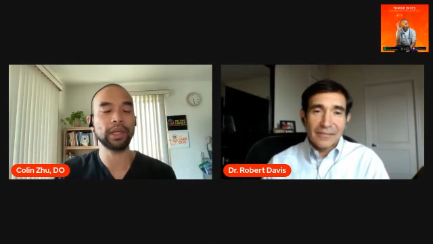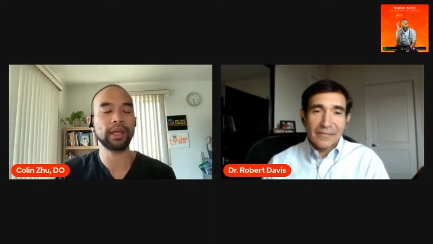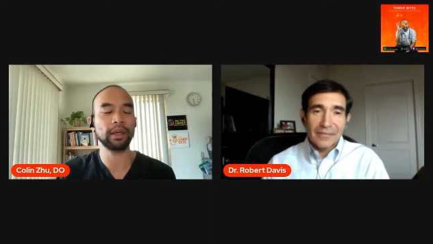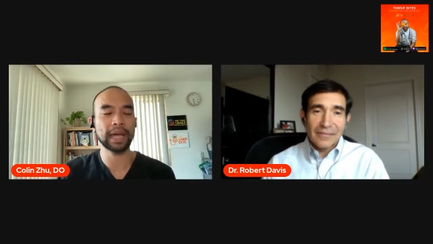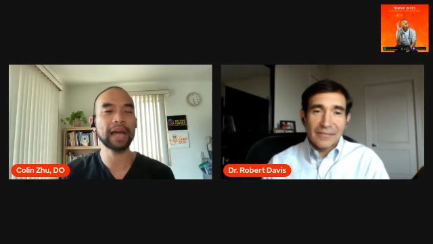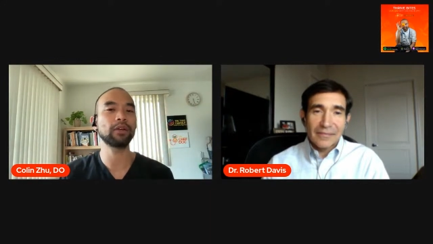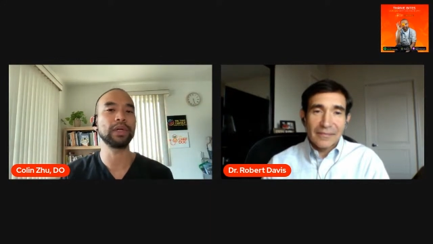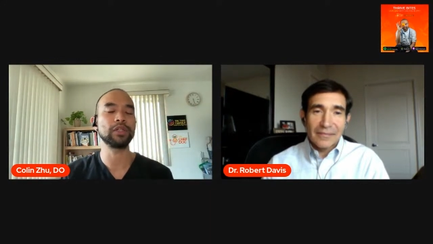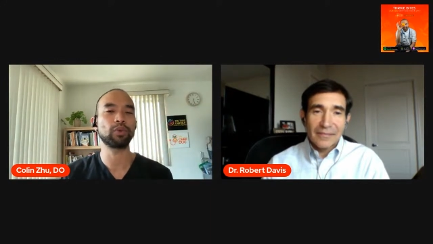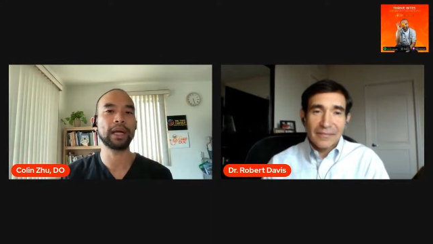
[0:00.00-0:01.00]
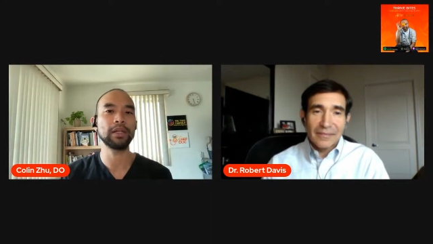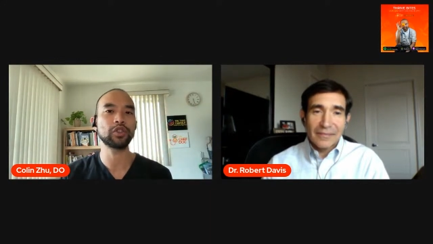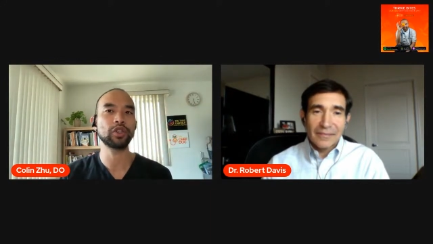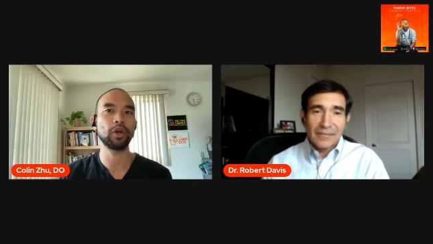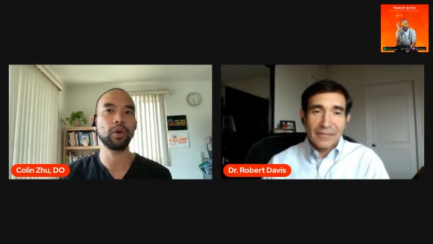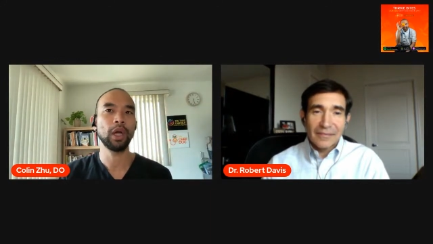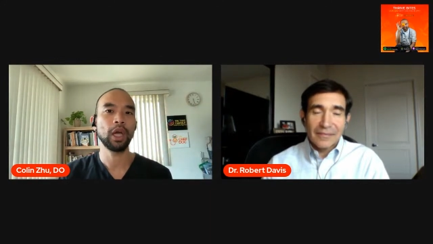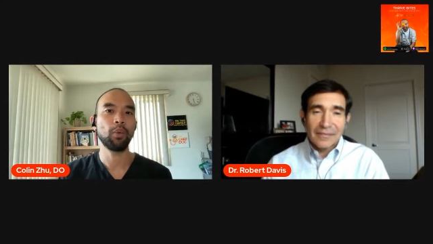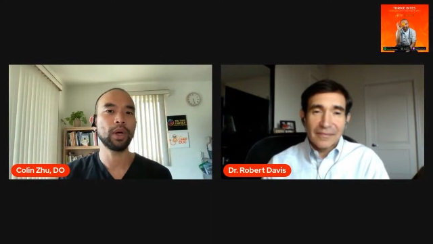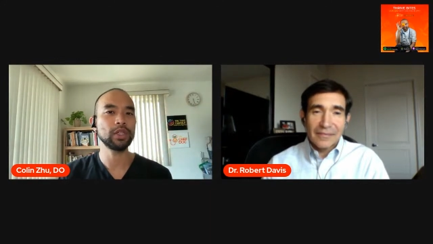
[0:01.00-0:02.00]
Speaker 1: burning calories, right? So,
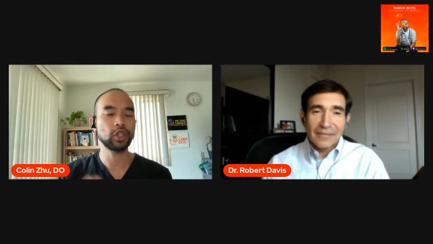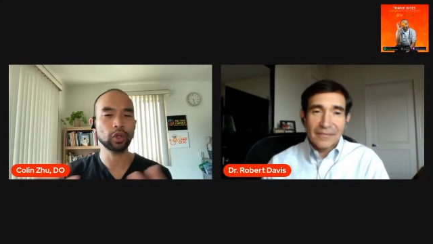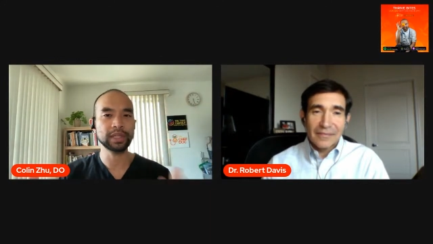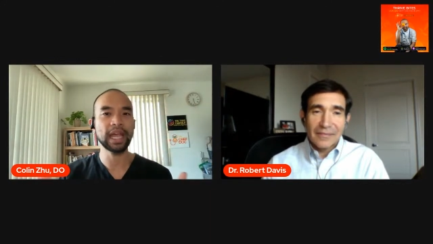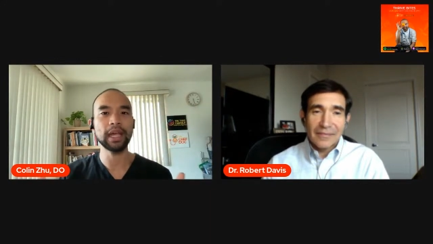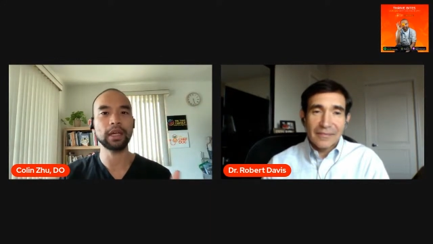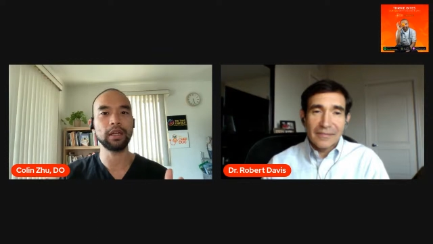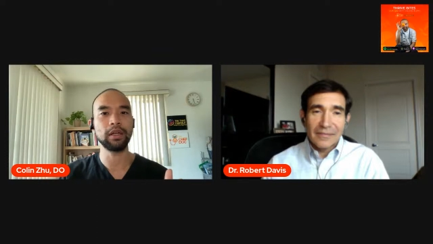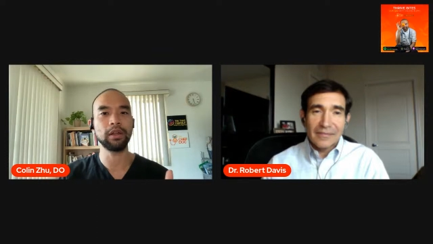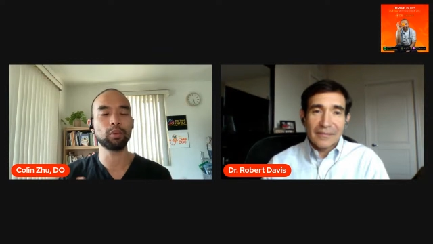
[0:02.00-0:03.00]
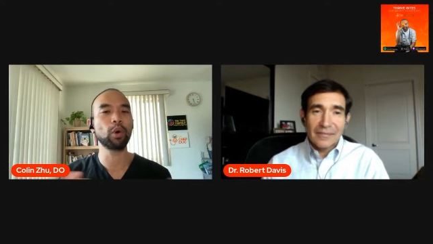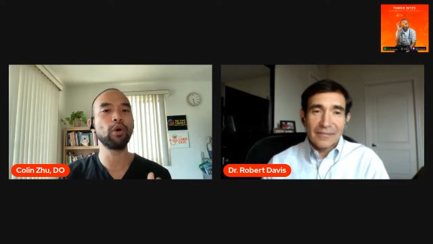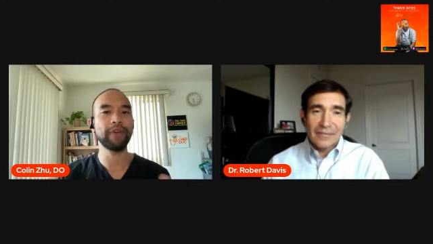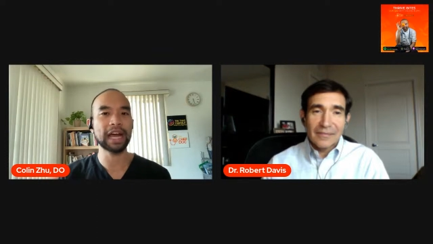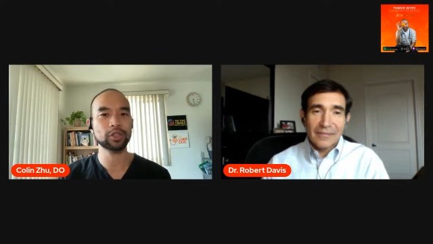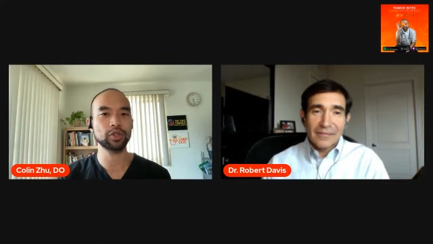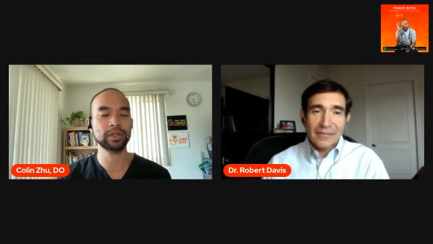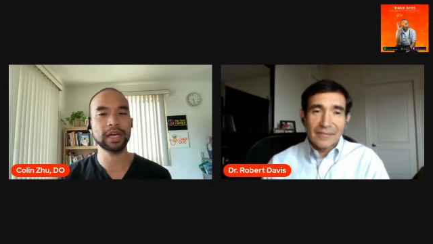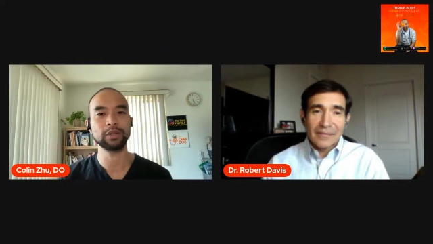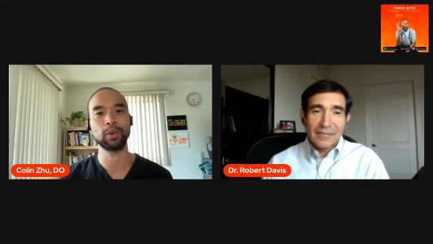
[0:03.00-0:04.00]
what is your take in the role of
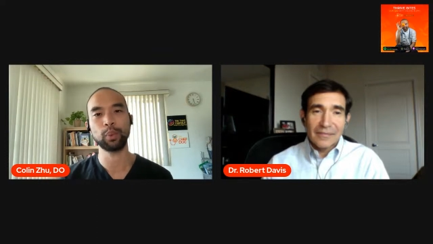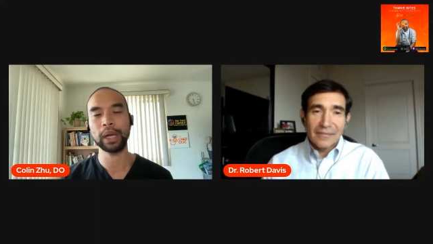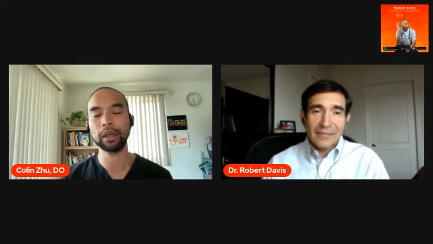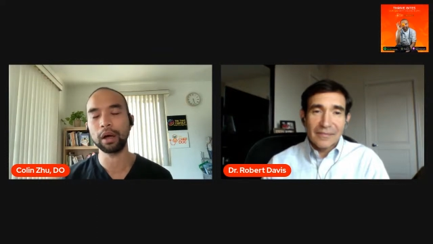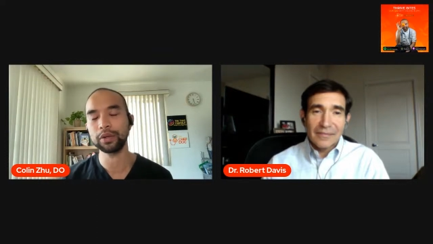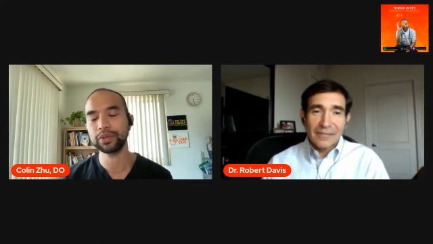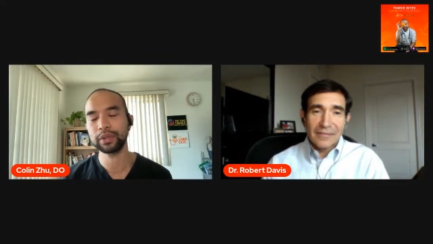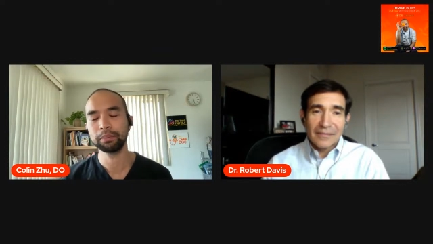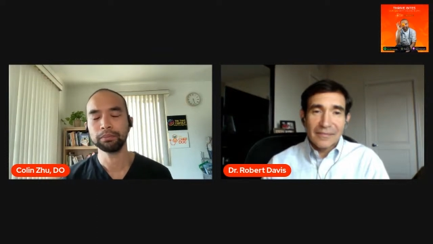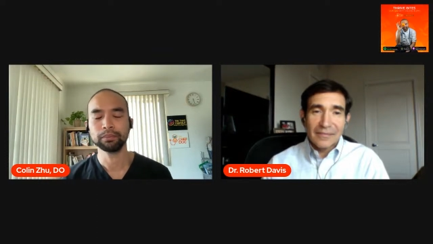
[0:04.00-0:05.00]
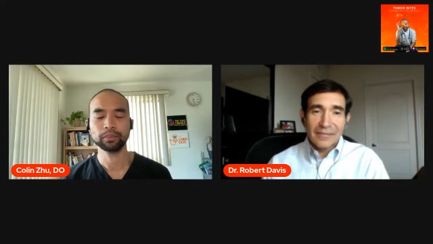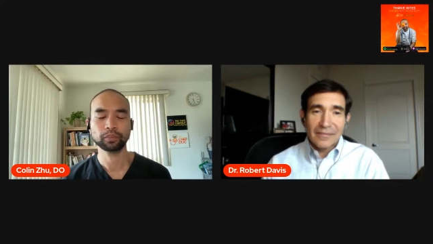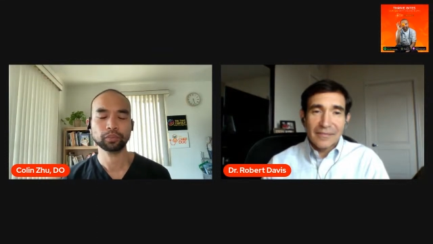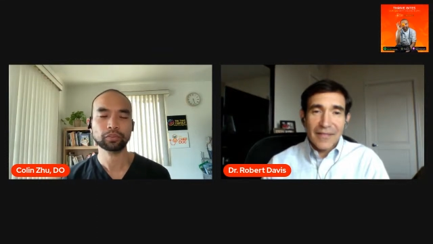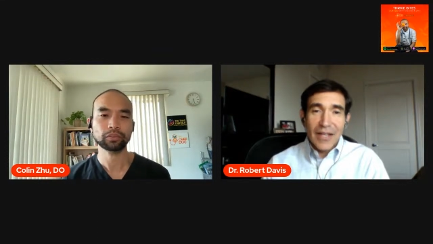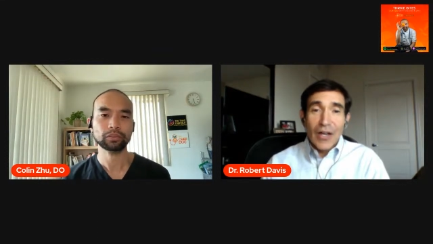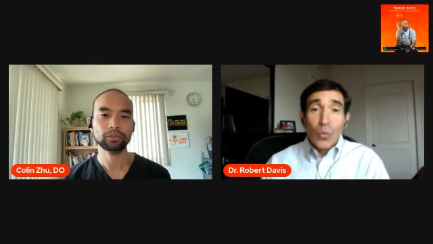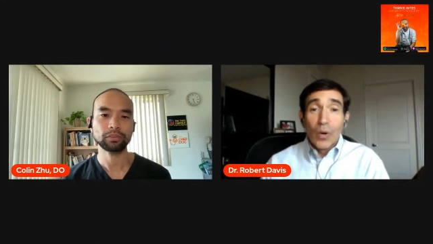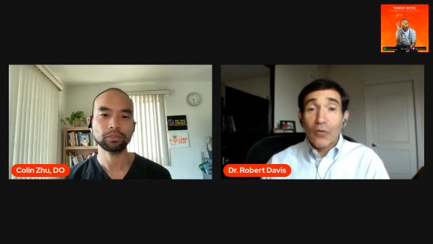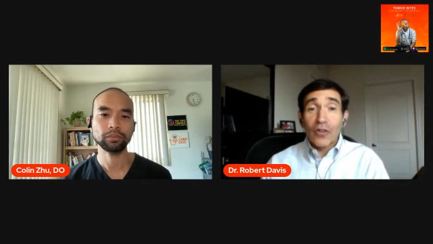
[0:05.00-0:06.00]
exercise with weight loss?
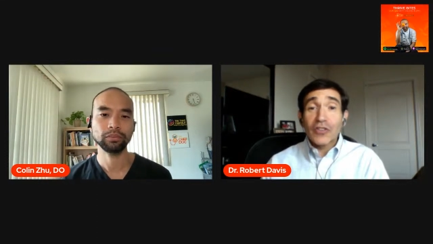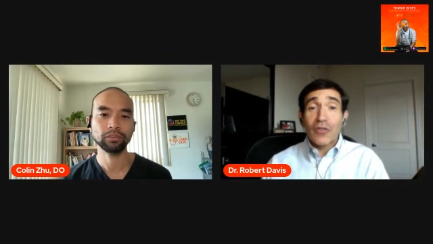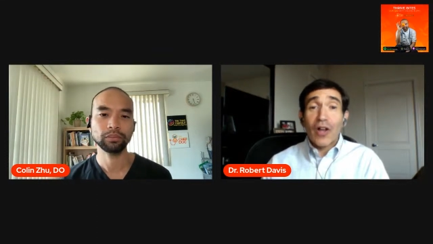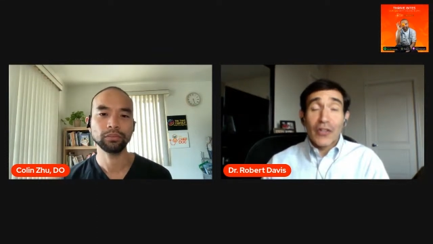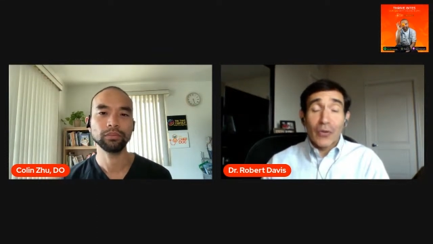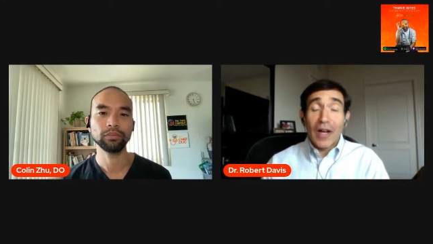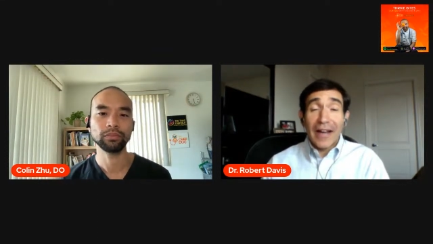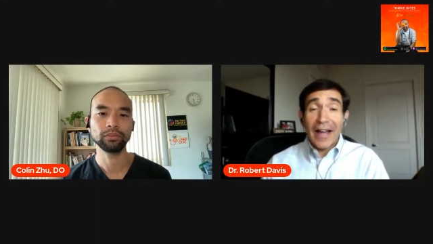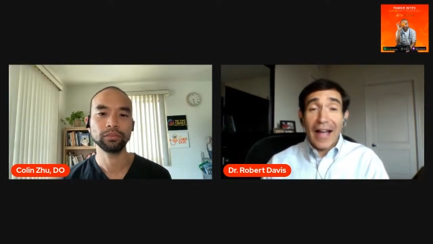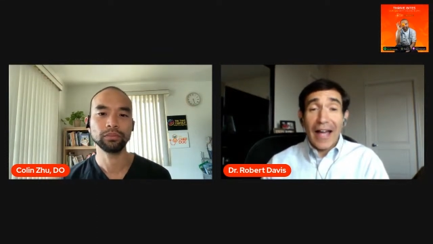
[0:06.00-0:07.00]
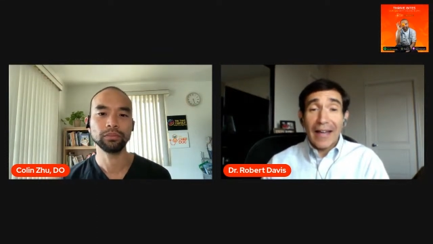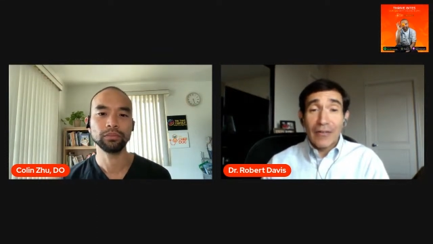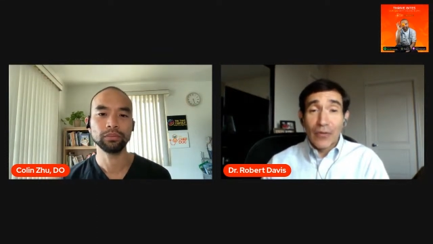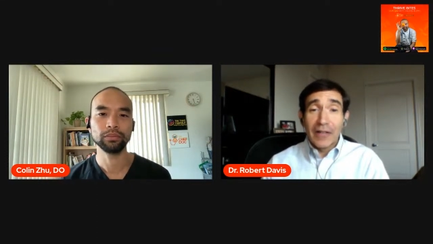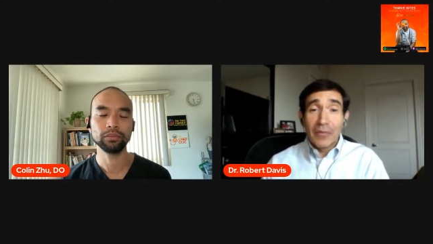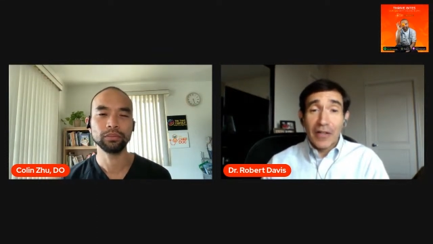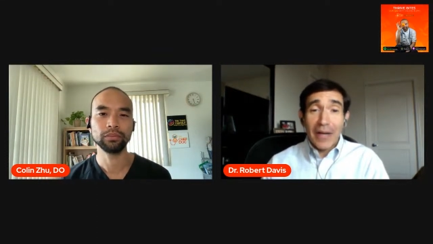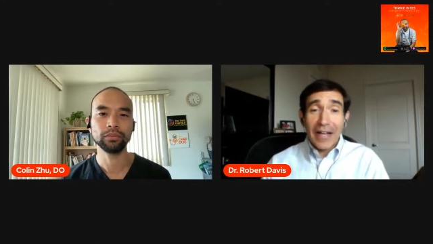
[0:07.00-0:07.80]
Speaker 2: Well, first of all, you're right. I, I, have written a book about